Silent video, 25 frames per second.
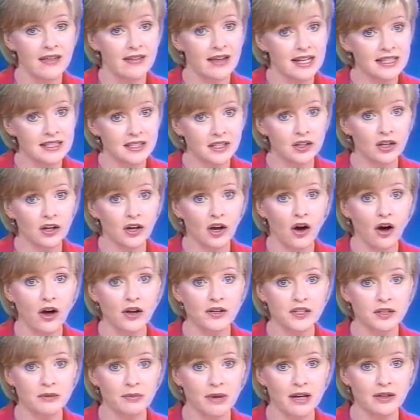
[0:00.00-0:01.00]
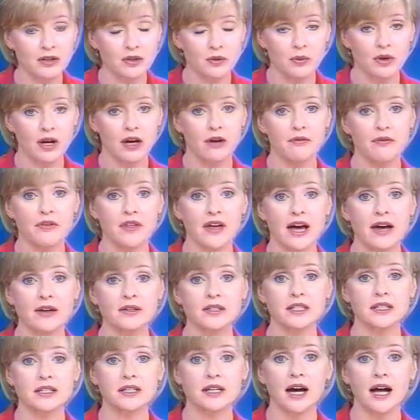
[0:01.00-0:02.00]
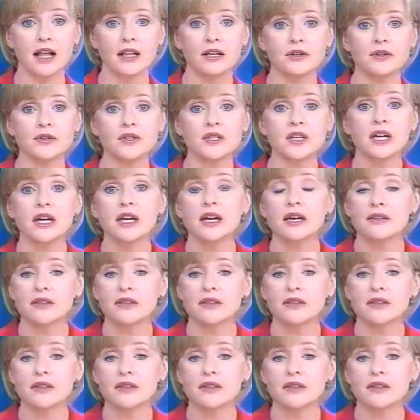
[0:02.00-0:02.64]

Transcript: That's going to cost about $12,000.